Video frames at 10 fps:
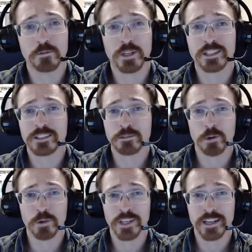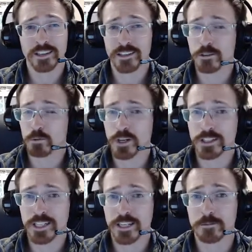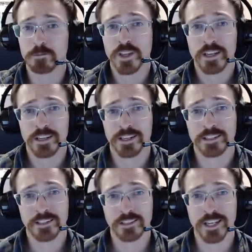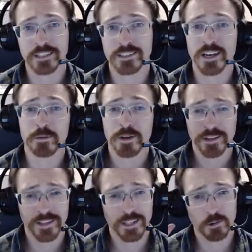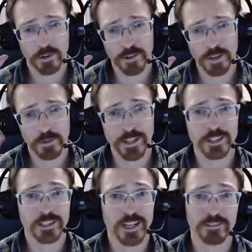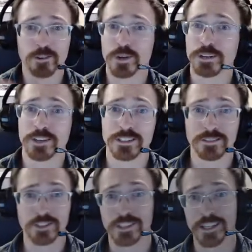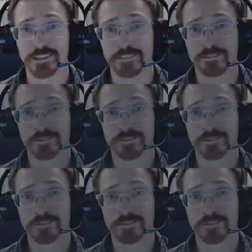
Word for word: We can see what we can get worked out. And until next time, thank you all very much. Have a great rest of your day.